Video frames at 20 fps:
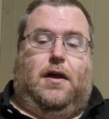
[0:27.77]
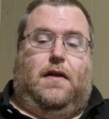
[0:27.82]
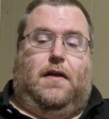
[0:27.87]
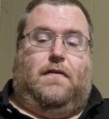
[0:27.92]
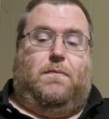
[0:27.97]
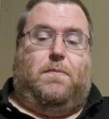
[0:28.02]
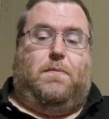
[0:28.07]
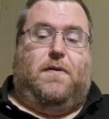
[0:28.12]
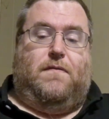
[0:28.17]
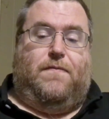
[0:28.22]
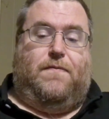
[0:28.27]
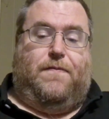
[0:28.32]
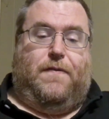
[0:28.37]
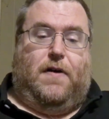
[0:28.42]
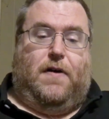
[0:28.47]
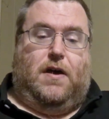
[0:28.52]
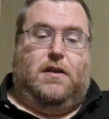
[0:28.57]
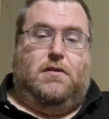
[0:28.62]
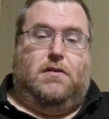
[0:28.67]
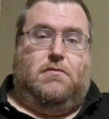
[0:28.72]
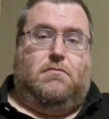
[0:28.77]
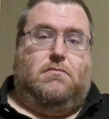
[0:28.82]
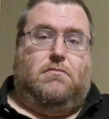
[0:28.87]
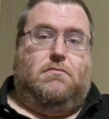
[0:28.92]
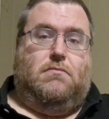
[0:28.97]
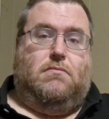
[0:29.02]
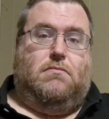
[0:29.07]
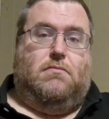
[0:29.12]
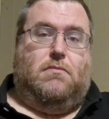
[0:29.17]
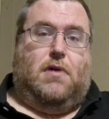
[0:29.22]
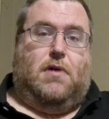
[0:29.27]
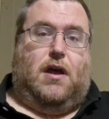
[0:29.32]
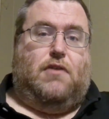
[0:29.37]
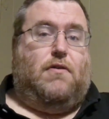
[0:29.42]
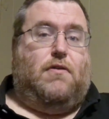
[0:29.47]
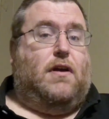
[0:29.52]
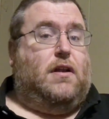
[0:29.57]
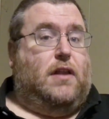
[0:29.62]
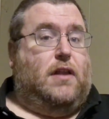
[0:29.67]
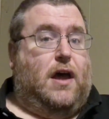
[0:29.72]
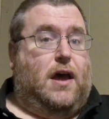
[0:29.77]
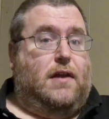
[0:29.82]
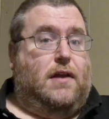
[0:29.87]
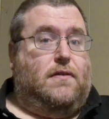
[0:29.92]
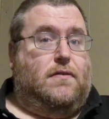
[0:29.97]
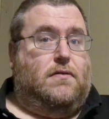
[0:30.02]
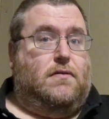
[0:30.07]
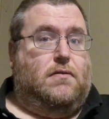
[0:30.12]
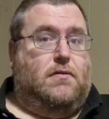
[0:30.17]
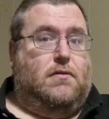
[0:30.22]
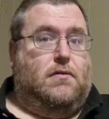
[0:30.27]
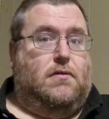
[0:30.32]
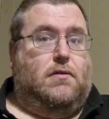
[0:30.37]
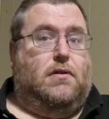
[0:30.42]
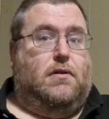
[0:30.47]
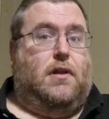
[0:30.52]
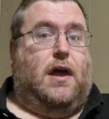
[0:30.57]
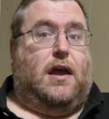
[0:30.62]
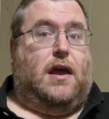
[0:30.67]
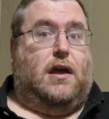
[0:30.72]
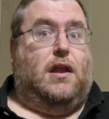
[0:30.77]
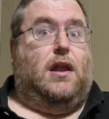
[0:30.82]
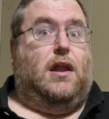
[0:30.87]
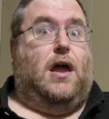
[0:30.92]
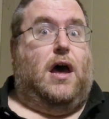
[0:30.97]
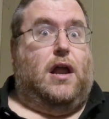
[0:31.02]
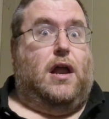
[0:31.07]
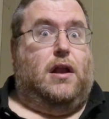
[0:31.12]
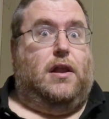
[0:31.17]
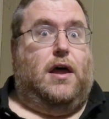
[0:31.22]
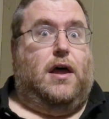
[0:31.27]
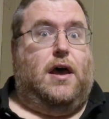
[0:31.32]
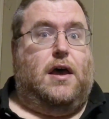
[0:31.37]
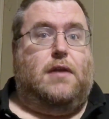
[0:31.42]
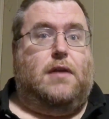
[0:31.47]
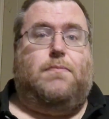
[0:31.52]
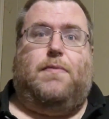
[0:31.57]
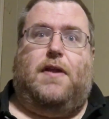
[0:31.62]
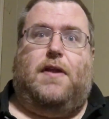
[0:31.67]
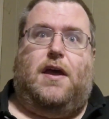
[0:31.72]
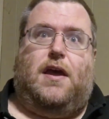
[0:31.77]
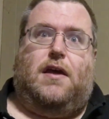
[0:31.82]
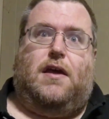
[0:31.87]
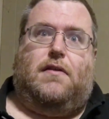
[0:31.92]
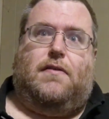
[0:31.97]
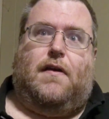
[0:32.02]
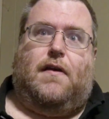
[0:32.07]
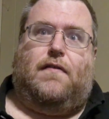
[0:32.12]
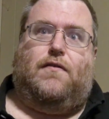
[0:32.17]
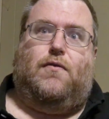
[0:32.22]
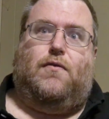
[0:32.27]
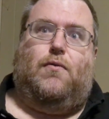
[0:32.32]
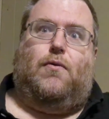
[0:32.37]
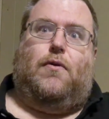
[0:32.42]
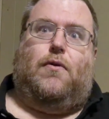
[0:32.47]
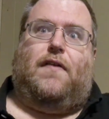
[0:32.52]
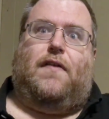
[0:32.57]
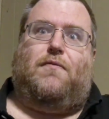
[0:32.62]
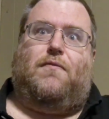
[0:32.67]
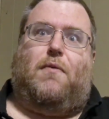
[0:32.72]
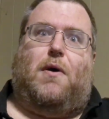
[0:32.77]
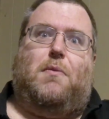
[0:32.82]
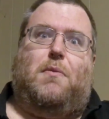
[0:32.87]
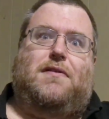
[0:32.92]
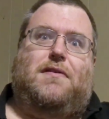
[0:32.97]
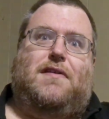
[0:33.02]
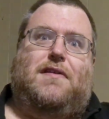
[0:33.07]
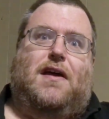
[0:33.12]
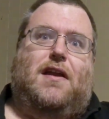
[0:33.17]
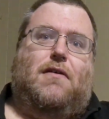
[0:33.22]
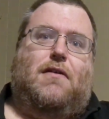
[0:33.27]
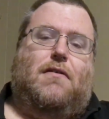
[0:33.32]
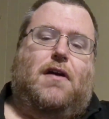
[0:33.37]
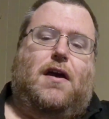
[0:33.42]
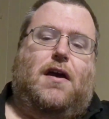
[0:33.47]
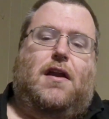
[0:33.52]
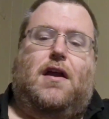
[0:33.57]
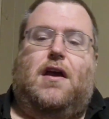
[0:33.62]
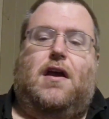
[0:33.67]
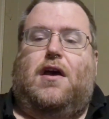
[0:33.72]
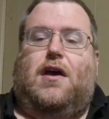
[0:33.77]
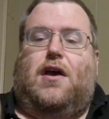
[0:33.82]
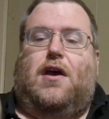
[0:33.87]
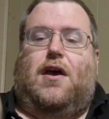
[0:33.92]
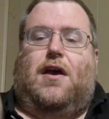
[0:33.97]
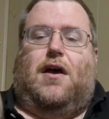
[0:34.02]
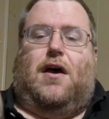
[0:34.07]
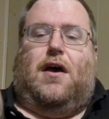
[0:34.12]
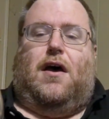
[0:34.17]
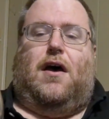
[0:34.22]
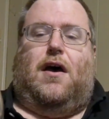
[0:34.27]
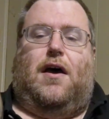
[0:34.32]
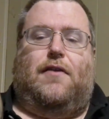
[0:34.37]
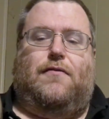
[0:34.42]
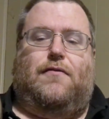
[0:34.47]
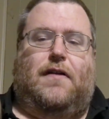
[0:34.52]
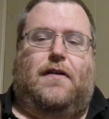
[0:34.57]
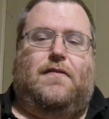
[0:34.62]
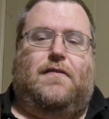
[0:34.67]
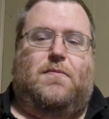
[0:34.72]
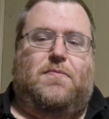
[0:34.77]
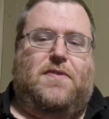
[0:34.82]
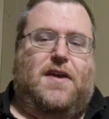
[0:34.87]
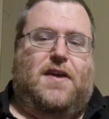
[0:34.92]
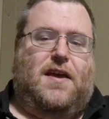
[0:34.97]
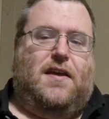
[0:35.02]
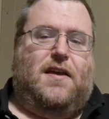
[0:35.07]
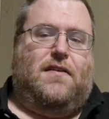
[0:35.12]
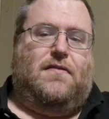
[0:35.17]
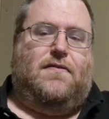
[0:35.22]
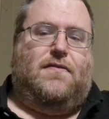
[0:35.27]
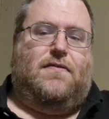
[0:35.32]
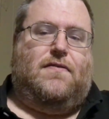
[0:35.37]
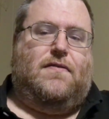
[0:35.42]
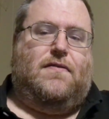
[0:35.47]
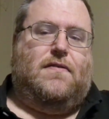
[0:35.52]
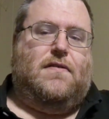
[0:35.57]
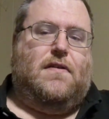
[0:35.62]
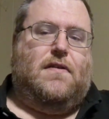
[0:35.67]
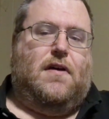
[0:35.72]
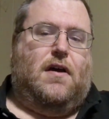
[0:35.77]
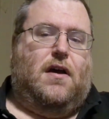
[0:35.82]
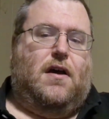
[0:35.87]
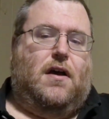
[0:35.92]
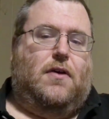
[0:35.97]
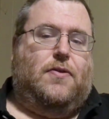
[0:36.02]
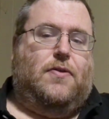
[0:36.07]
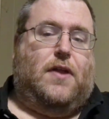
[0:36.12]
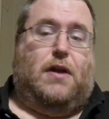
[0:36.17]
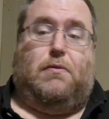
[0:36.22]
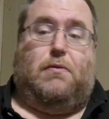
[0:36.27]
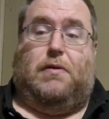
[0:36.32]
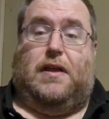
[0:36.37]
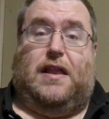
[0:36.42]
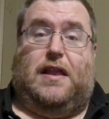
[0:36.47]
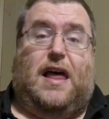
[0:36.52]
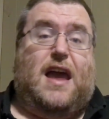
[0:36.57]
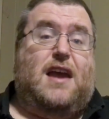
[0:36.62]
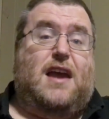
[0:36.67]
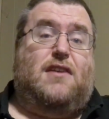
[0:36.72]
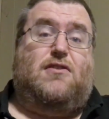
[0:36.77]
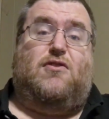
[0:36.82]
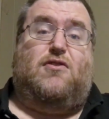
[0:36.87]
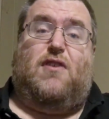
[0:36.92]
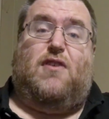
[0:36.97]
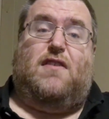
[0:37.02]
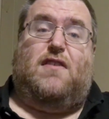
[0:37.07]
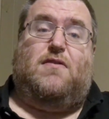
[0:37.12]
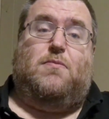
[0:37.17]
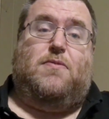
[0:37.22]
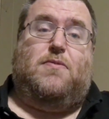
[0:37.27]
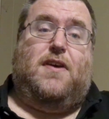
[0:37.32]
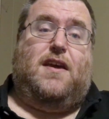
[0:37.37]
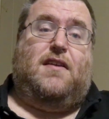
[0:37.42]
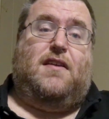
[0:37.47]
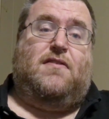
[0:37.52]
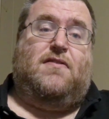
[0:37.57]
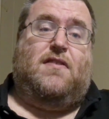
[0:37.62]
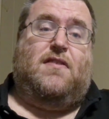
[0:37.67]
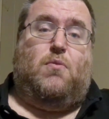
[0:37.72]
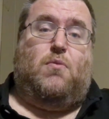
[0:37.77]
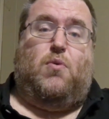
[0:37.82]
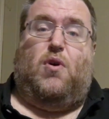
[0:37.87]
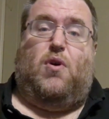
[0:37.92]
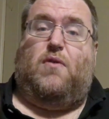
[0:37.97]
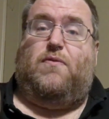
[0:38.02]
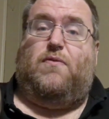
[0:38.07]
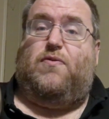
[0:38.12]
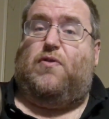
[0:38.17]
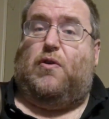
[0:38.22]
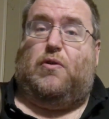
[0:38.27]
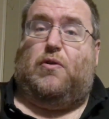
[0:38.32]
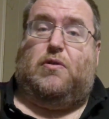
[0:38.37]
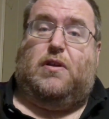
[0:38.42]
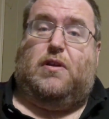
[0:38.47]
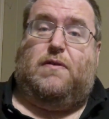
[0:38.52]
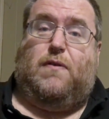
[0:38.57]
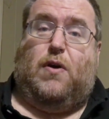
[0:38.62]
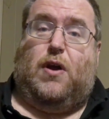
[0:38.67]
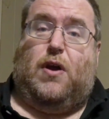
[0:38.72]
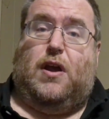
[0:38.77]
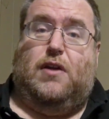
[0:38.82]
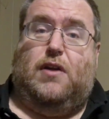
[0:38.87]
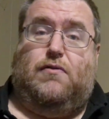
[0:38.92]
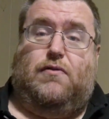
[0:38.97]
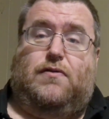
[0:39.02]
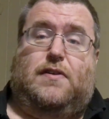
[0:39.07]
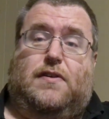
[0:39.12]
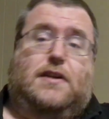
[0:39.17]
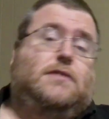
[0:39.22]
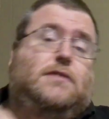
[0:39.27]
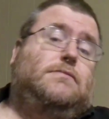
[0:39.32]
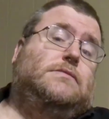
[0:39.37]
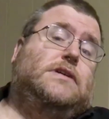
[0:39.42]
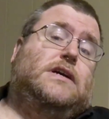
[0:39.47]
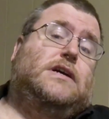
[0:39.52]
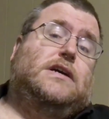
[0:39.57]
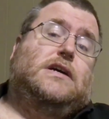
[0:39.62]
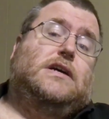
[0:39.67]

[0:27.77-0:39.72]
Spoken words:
It's been fun. I drank a lot, like a lot, but hey, that's cool. That's why we did it, right? Tried some things that I really liked, tried some things that were certainly very interesting.